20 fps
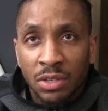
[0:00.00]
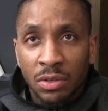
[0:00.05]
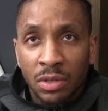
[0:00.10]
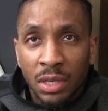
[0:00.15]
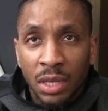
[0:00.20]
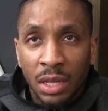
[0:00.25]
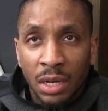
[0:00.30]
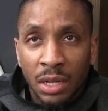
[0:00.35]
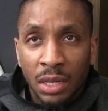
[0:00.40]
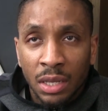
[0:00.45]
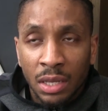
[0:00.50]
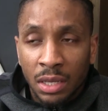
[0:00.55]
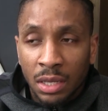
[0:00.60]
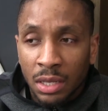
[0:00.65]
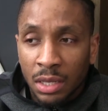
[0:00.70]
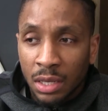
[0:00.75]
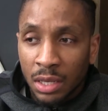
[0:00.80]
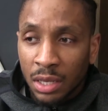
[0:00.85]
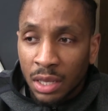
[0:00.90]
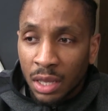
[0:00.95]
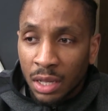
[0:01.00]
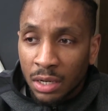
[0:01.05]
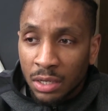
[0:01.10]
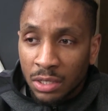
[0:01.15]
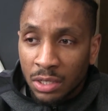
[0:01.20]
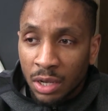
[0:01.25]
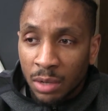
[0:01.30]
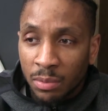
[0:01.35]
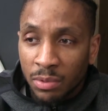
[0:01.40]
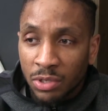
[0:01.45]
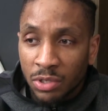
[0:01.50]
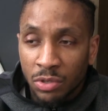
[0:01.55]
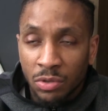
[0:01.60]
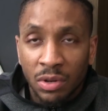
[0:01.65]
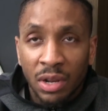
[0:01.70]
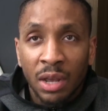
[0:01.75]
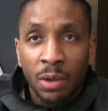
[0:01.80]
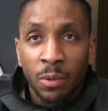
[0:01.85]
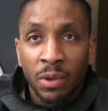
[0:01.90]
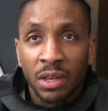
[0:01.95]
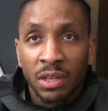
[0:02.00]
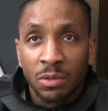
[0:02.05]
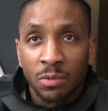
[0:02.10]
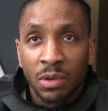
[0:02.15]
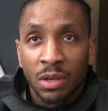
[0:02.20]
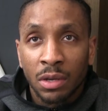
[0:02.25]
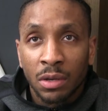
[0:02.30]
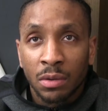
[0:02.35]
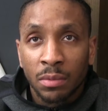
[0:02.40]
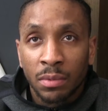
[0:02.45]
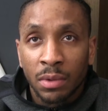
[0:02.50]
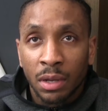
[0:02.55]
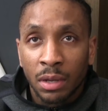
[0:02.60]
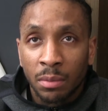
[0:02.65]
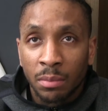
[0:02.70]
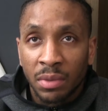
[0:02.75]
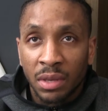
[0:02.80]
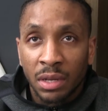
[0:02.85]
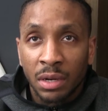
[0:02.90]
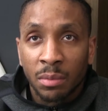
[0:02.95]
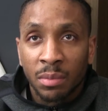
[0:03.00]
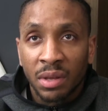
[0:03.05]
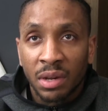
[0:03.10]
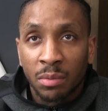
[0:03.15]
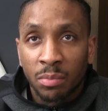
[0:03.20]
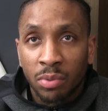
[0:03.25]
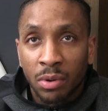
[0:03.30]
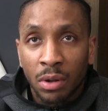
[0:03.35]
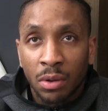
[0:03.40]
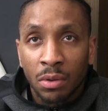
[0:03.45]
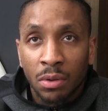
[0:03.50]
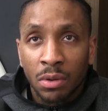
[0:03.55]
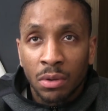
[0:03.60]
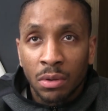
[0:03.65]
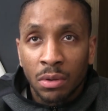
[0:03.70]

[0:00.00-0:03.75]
So it kind of sharpens you that way as well, being a better pro.